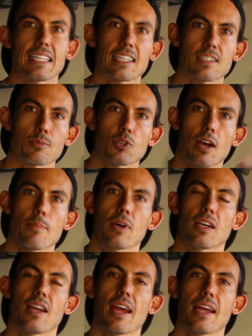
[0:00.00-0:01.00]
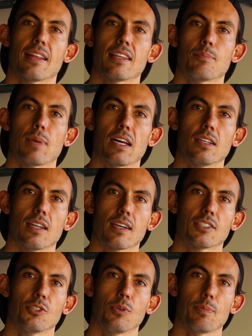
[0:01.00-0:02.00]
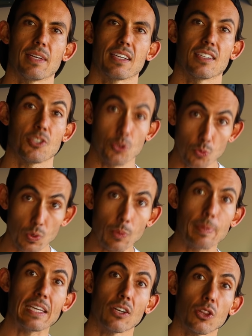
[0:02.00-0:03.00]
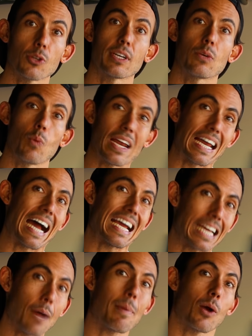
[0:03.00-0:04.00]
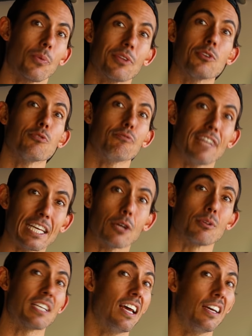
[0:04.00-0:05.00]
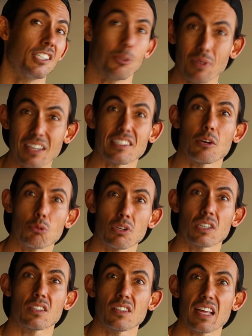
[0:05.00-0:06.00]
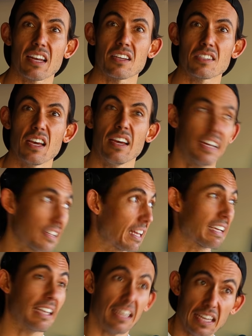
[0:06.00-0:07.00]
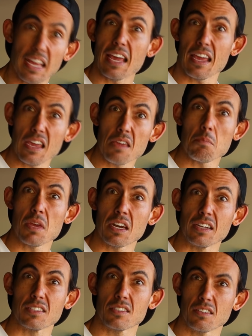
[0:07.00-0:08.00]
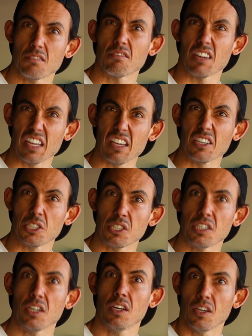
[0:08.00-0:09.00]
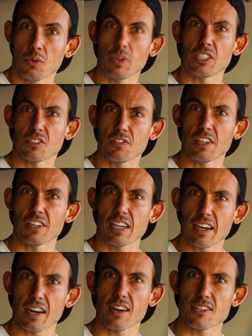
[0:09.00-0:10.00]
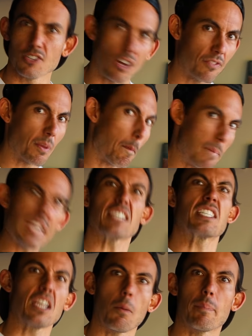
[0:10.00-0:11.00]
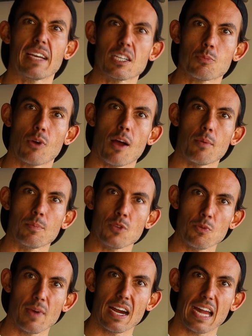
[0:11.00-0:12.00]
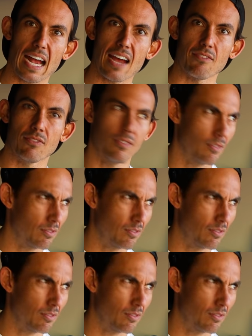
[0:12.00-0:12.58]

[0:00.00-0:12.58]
hit that subscribe button and the bell next to it because you will be alerted when I come out with new videos. Do you realize how critical that is? In like 8 minutes-ish, we just figured out how to solve the single biggest problem you might have.